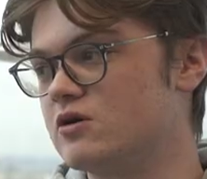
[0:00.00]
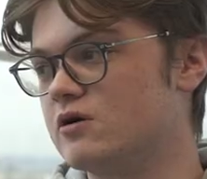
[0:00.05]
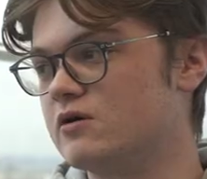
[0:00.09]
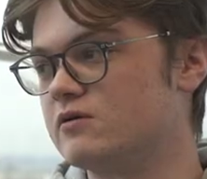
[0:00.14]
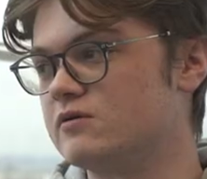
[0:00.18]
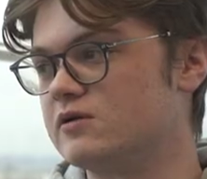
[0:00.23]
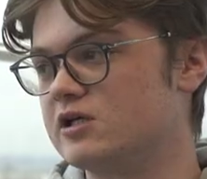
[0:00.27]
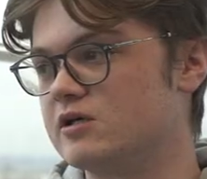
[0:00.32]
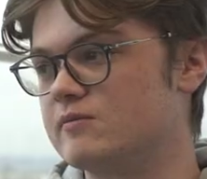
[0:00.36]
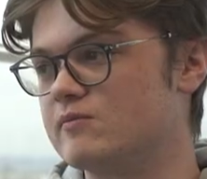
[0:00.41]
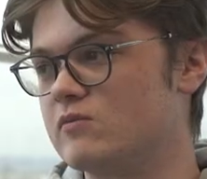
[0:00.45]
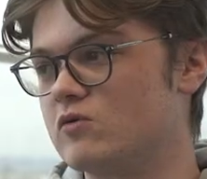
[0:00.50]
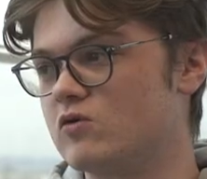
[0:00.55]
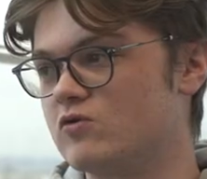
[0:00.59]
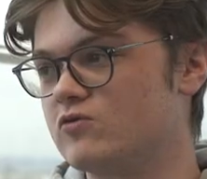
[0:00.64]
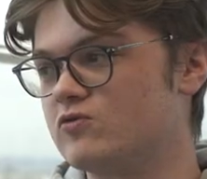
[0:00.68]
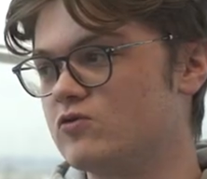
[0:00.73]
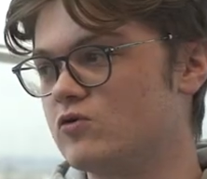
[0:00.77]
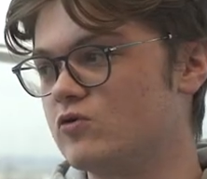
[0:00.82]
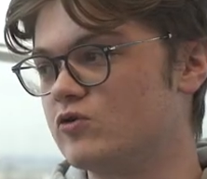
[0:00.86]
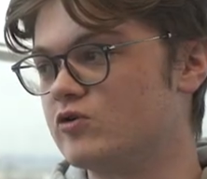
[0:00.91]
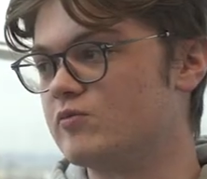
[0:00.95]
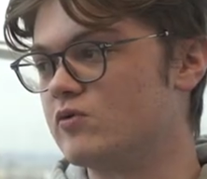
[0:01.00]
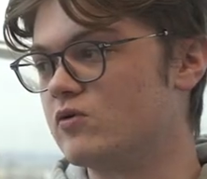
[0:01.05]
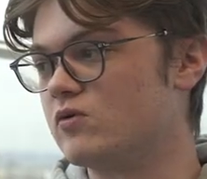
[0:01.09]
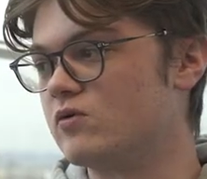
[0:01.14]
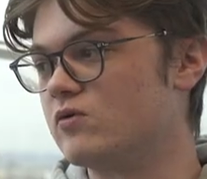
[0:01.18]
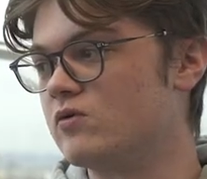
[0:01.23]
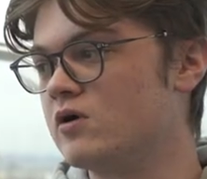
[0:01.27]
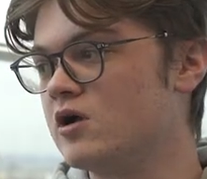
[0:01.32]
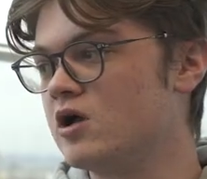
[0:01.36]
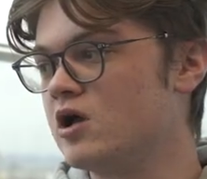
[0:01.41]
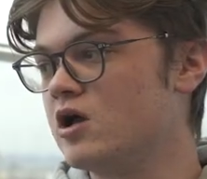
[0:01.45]
not only more
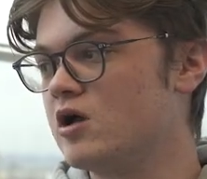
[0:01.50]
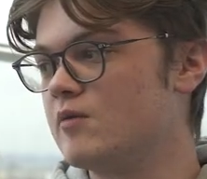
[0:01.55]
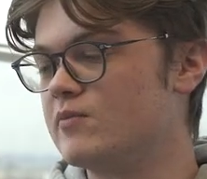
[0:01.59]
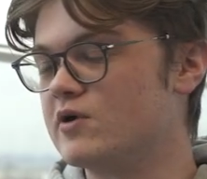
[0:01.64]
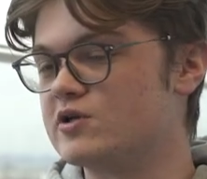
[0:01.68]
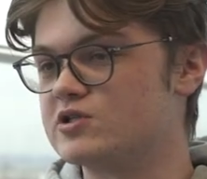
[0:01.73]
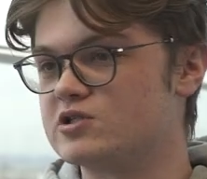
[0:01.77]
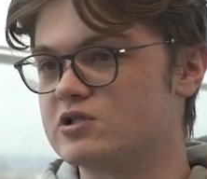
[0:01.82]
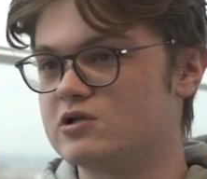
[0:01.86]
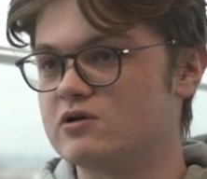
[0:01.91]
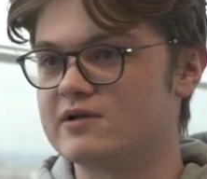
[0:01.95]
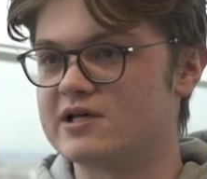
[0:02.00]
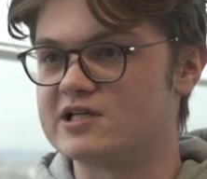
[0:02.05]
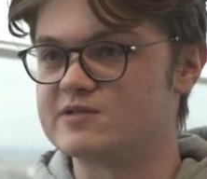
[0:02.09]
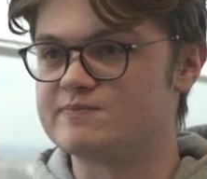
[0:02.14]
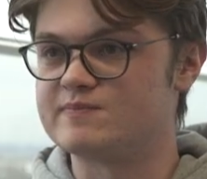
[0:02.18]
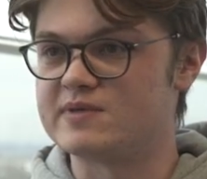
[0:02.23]
affordable, but it's a lot less